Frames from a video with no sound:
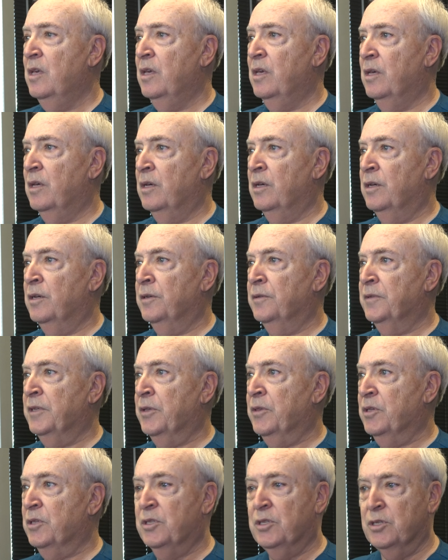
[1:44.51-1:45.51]

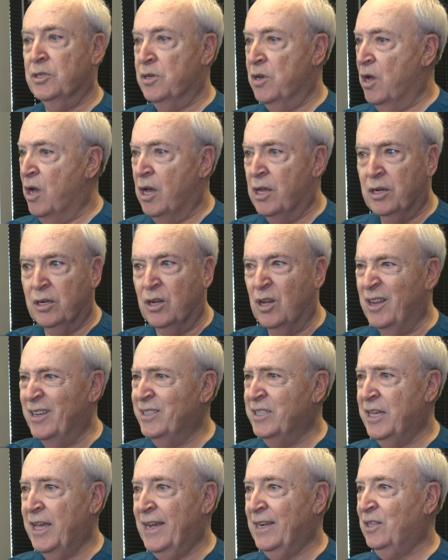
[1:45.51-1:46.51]
Now, this is not a
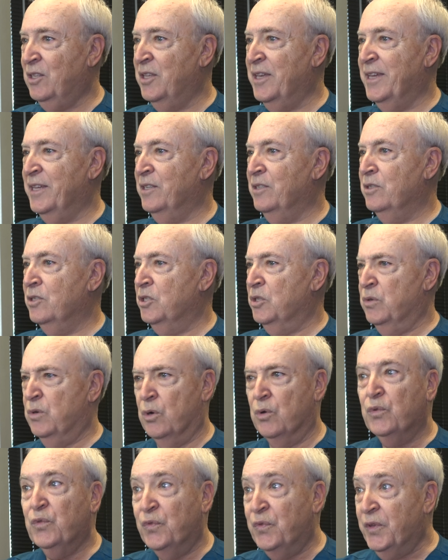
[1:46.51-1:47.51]
contact lens. You
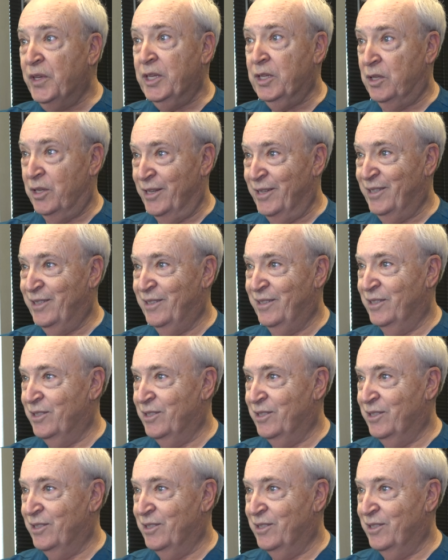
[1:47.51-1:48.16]
don't feel it.